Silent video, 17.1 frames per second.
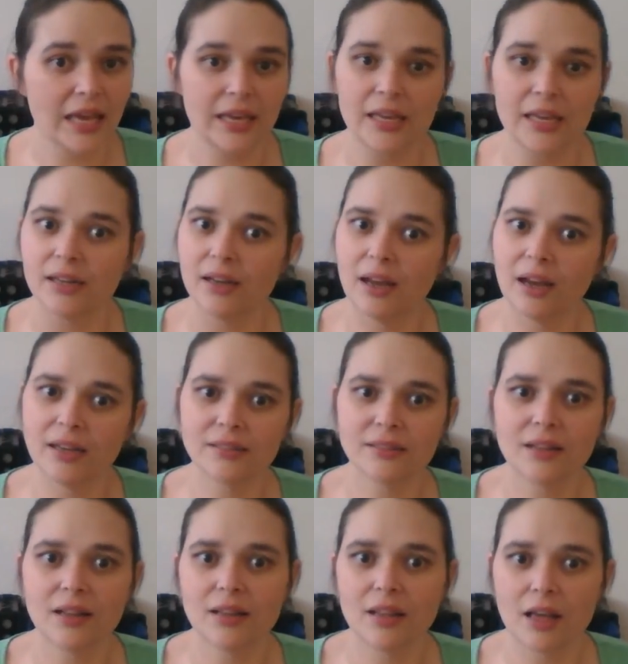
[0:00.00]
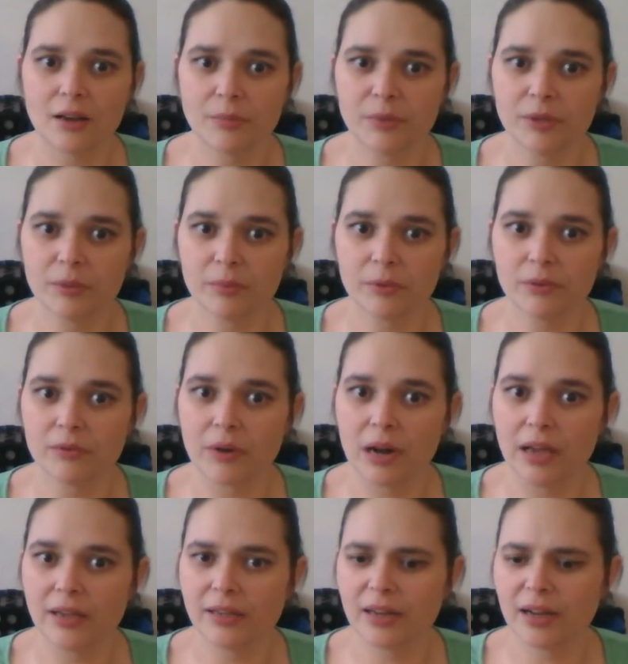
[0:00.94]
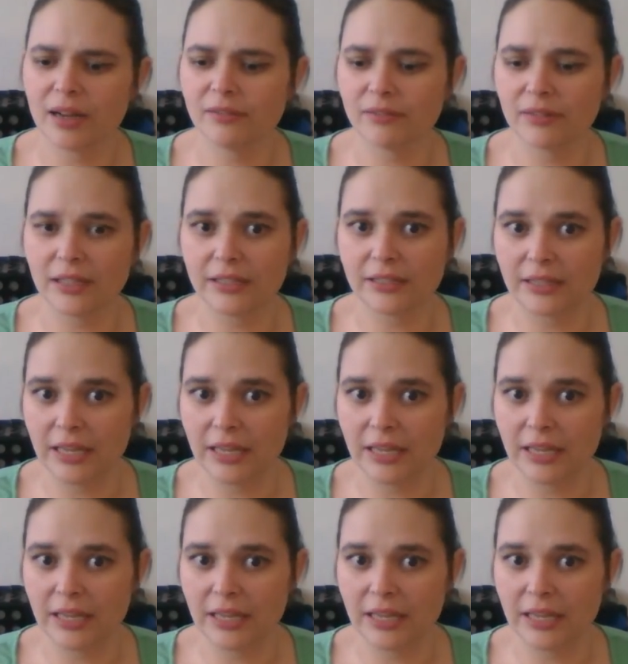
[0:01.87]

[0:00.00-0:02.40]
And I saw a lot of people write kind of like